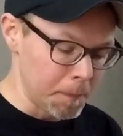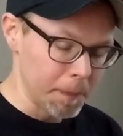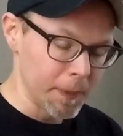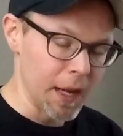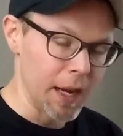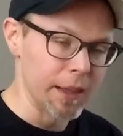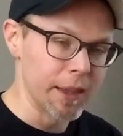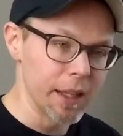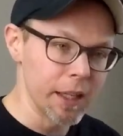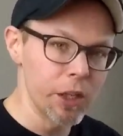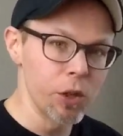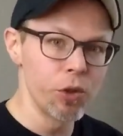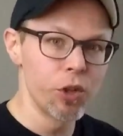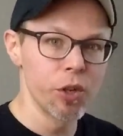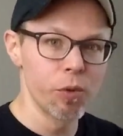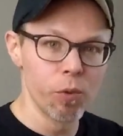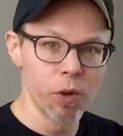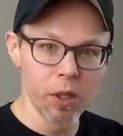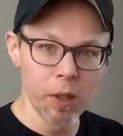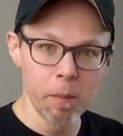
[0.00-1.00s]
I think you
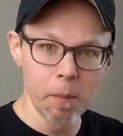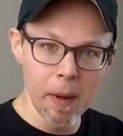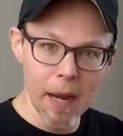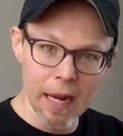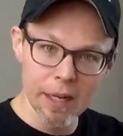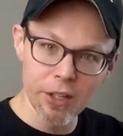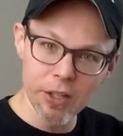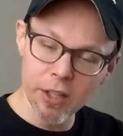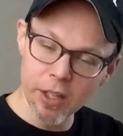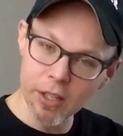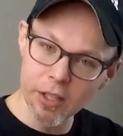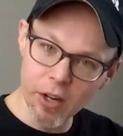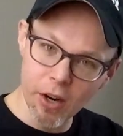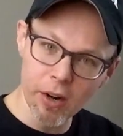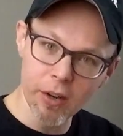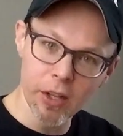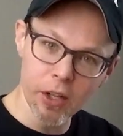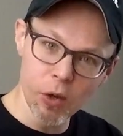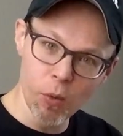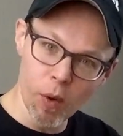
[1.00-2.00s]
should really match the
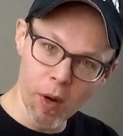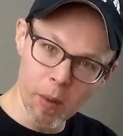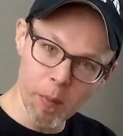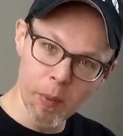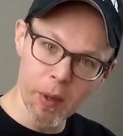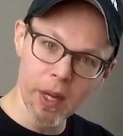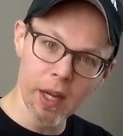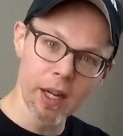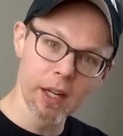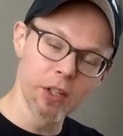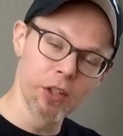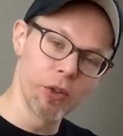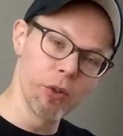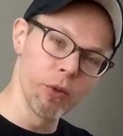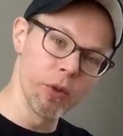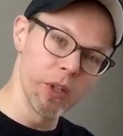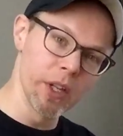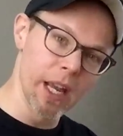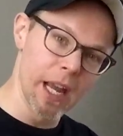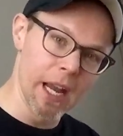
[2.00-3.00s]
guitar that you want to pick to
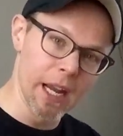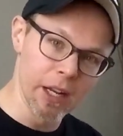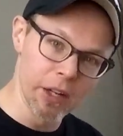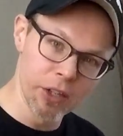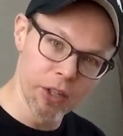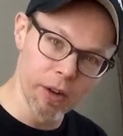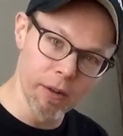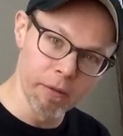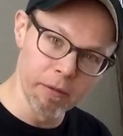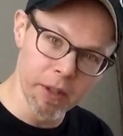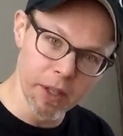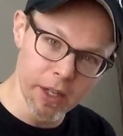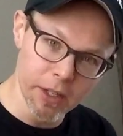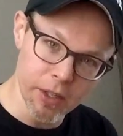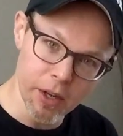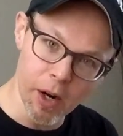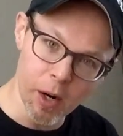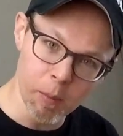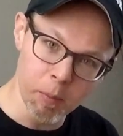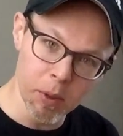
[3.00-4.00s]
the age of the
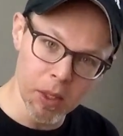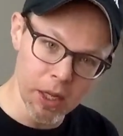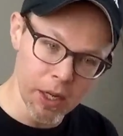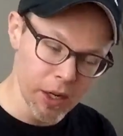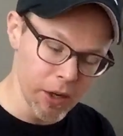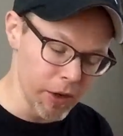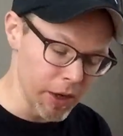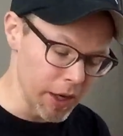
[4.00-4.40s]
guitar player